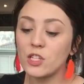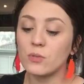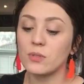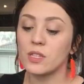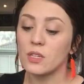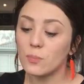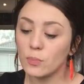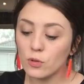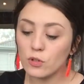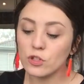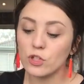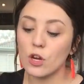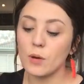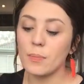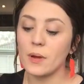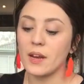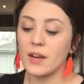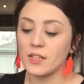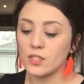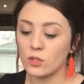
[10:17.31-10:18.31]
I was in a bookshop
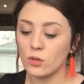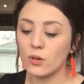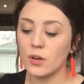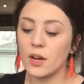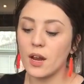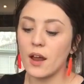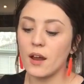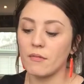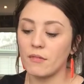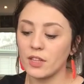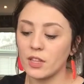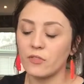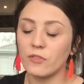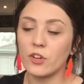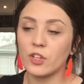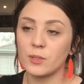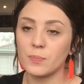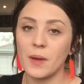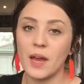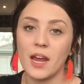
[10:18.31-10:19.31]
and I saw it and I read the
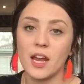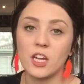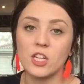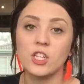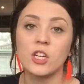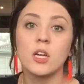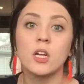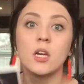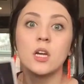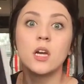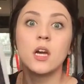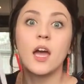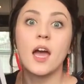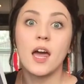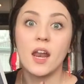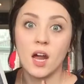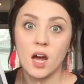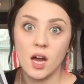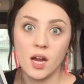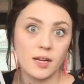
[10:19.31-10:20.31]
first page
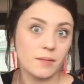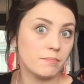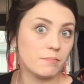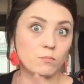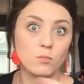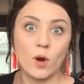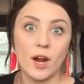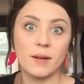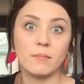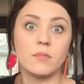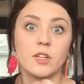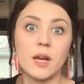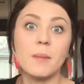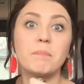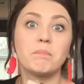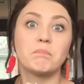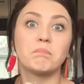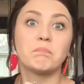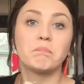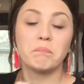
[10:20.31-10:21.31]
and I went, yep,
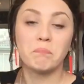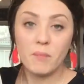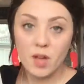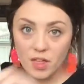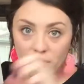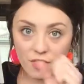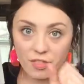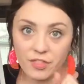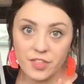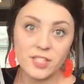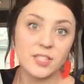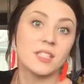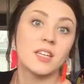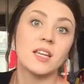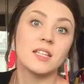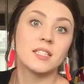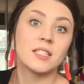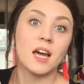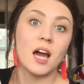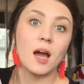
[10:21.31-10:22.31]
this
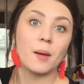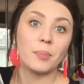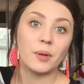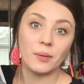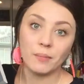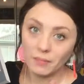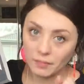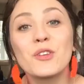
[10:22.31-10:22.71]
needs to happen.